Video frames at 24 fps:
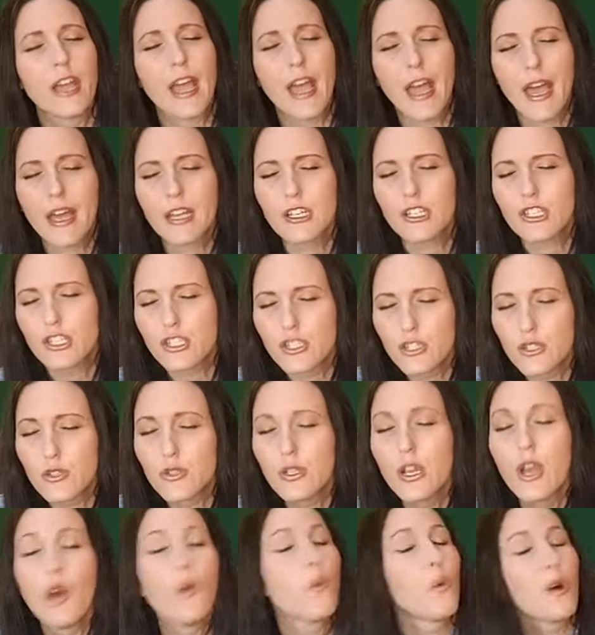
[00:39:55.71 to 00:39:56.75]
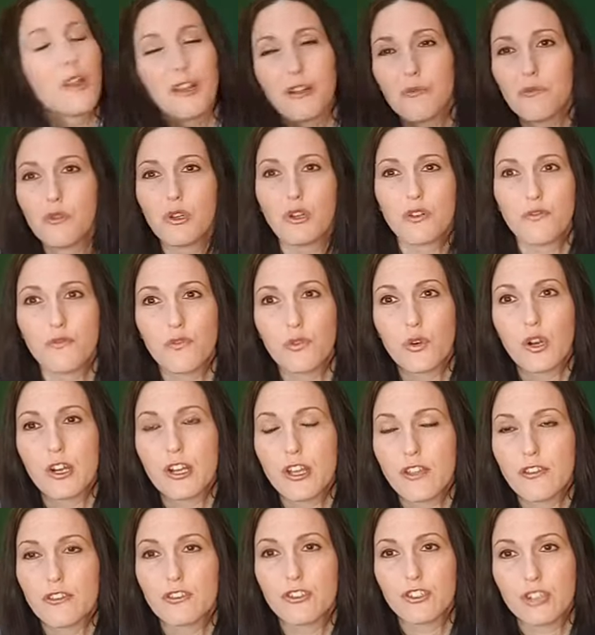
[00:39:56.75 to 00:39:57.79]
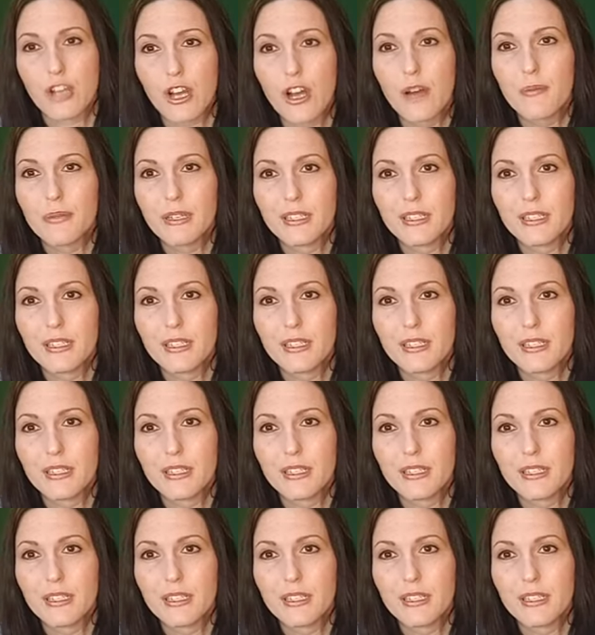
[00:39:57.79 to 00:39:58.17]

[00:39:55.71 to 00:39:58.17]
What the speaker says: attitude while I'm looking for another job.